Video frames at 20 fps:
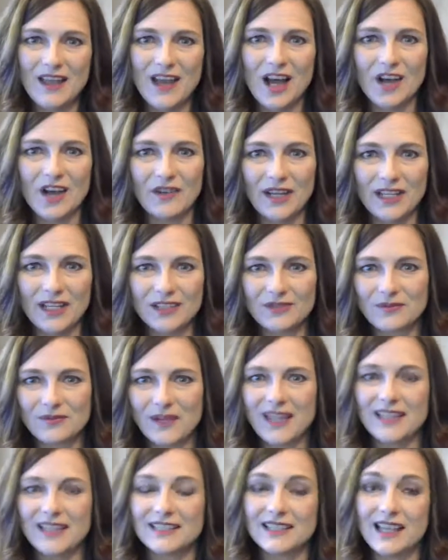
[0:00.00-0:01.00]
All right,
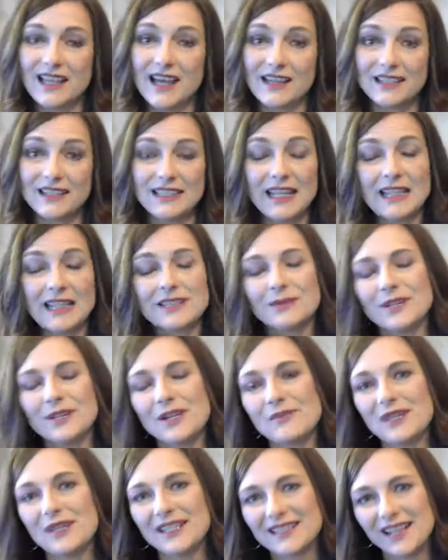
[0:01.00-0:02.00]
great. The next one
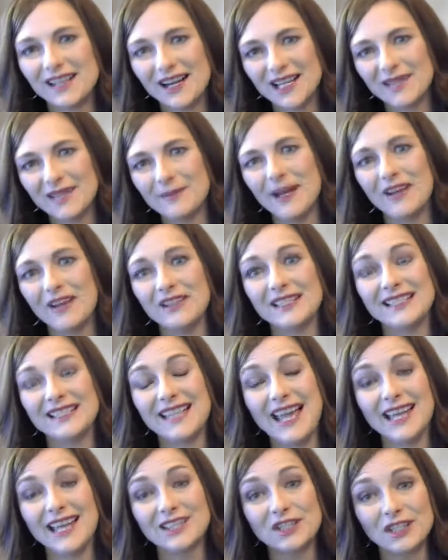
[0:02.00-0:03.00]
I want to talk about is
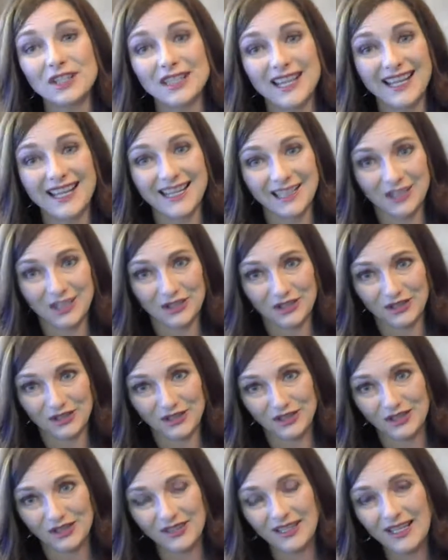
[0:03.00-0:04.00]

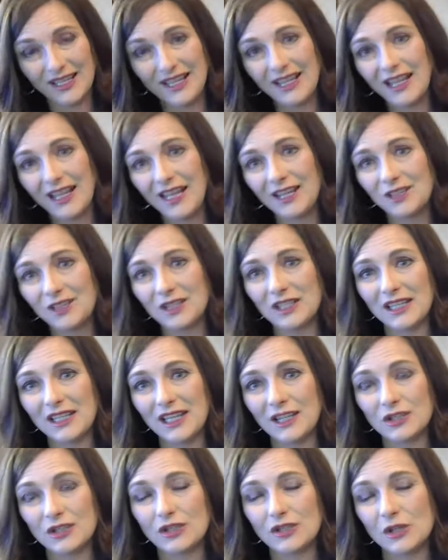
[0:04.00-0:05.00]
educational.
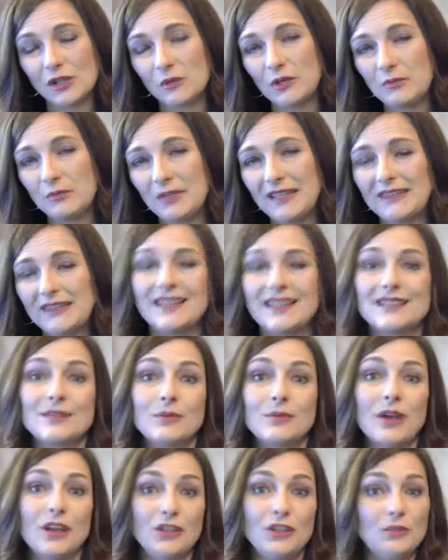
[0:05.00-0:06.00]
Educational would be things
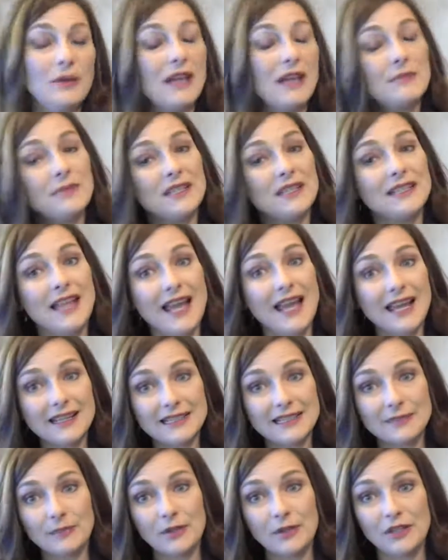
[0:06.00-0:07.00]
where you might be an
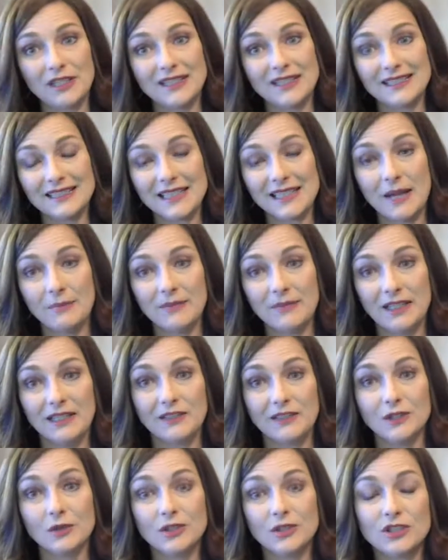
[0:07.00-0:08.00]
expert in
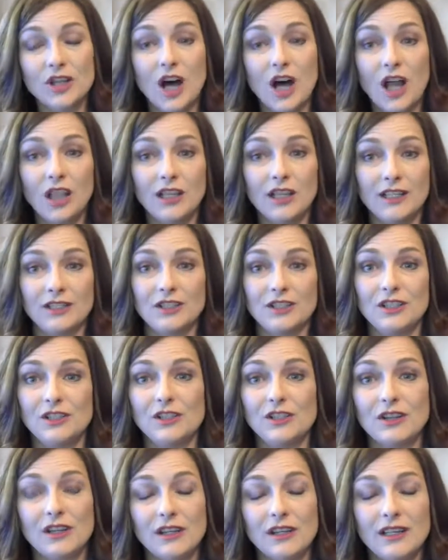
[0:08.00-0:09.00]
something, your knowledge and
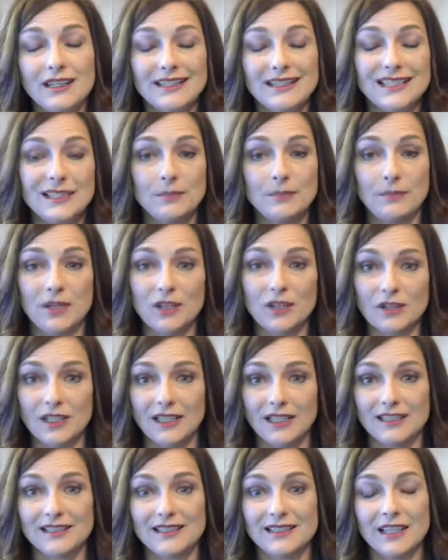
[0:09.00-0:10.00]
your
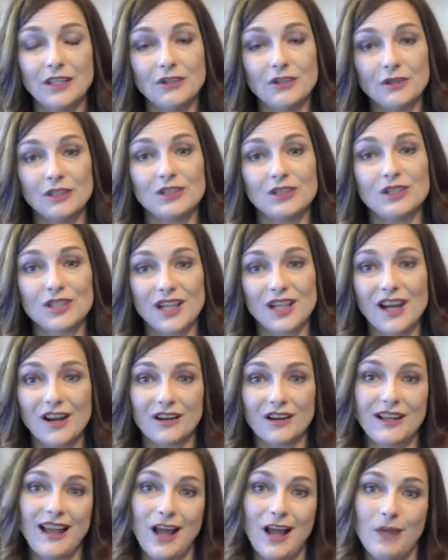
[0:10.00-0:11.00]
experience that you can share
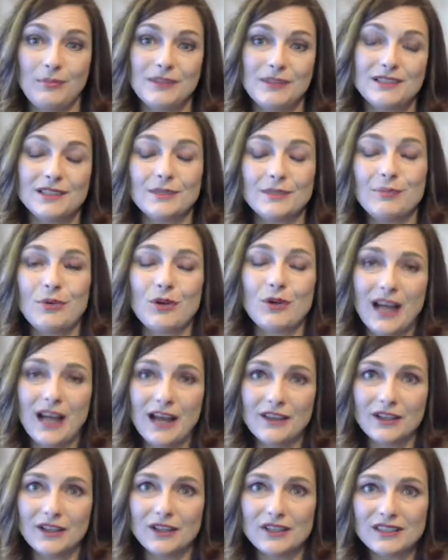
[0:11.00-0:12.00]
and help and support
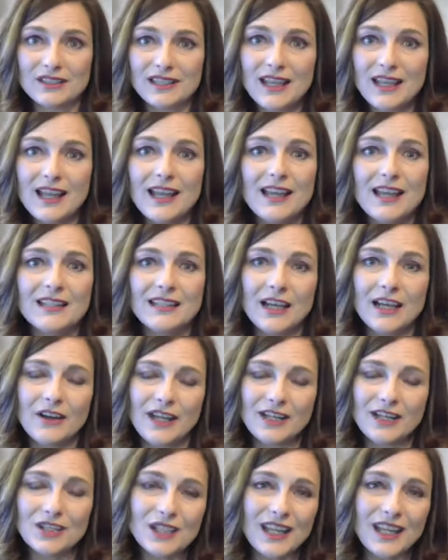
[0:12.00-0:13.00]
others. Now,
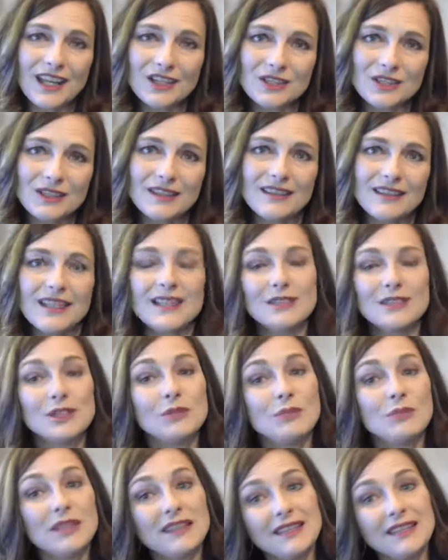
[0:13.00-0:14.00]
educational things
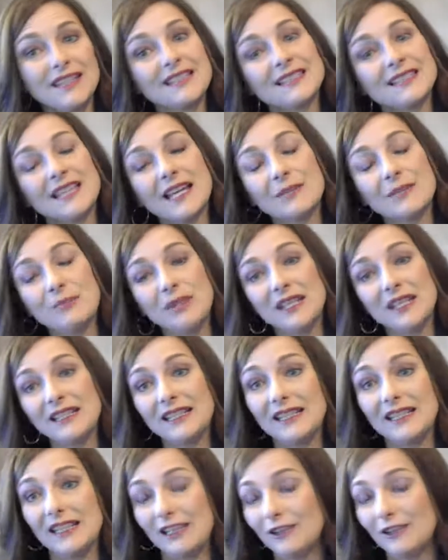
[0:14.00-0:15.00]
would be things like being
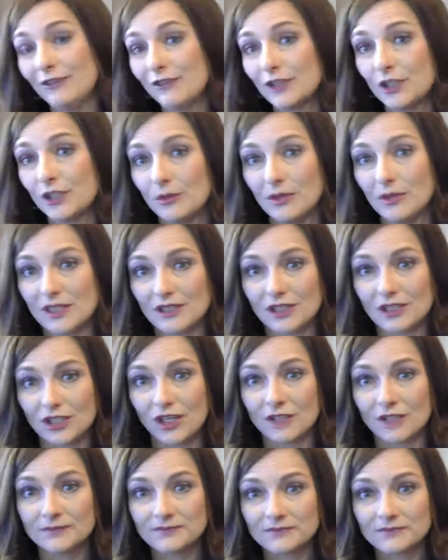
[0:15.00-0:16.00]
an
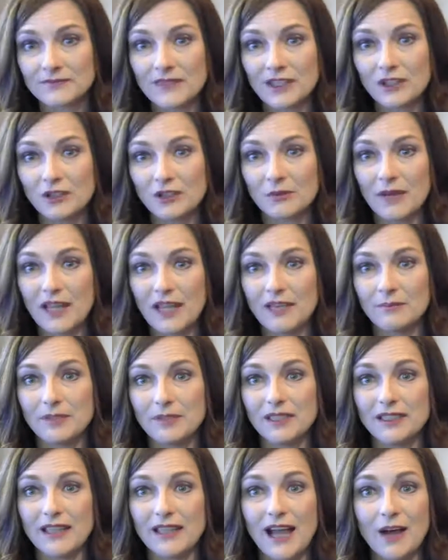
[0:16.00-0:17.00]
influencer. You might
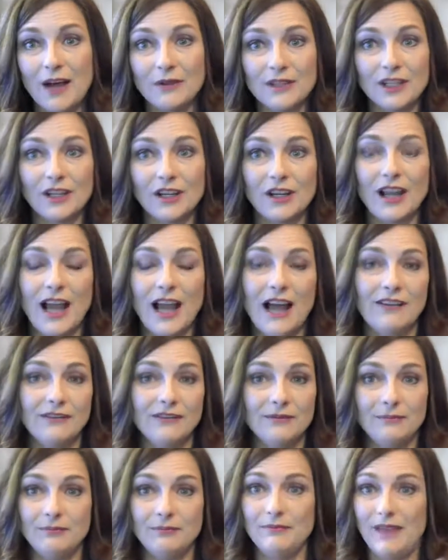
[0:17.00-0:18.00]
be out there
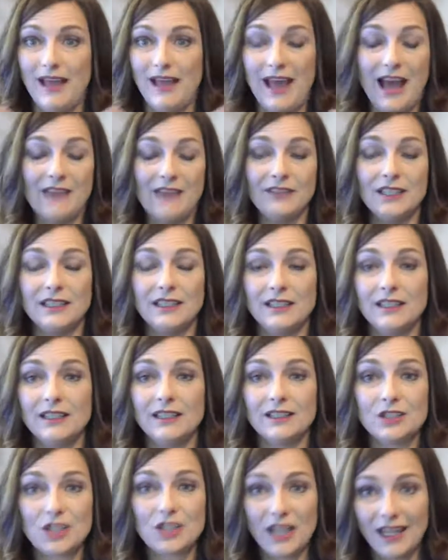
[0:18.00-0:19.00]
having
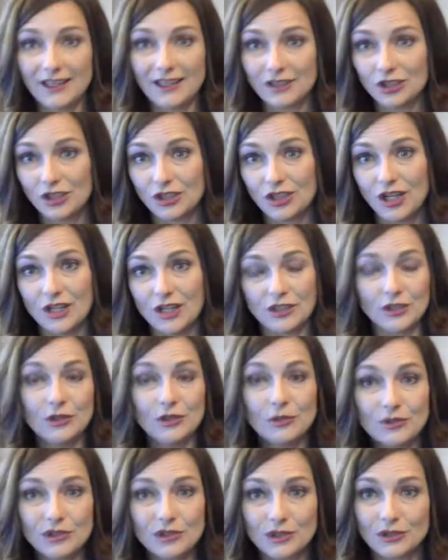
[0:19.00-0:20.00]
a channel on
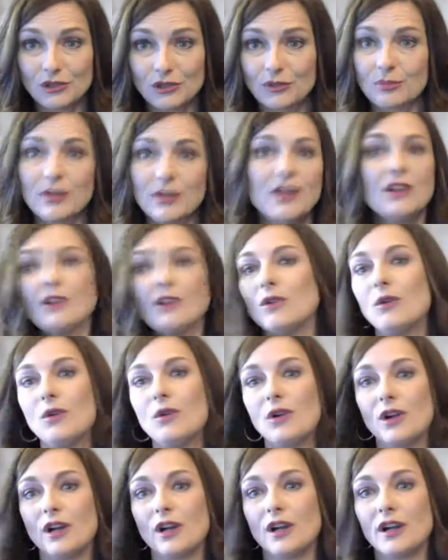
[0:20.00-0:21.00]
YouTube,
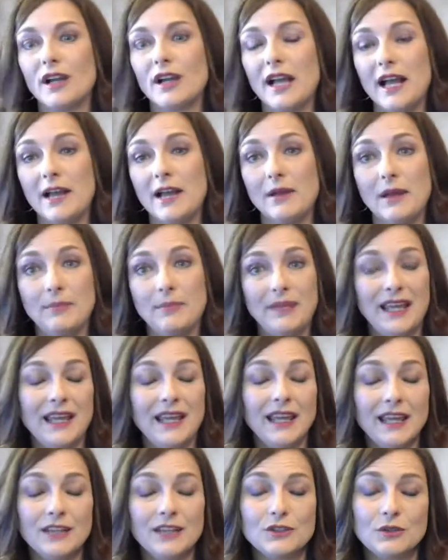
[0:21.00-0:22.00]
or a
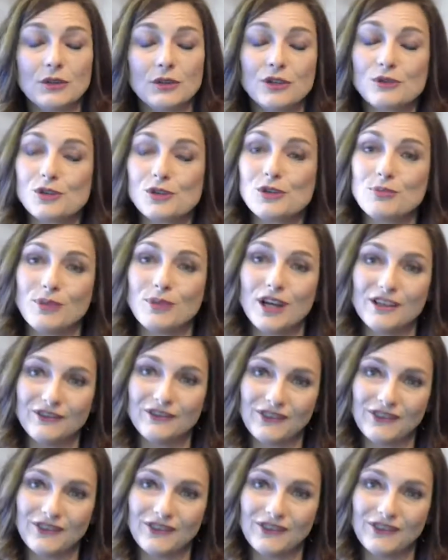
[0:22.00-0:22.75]
page or a group on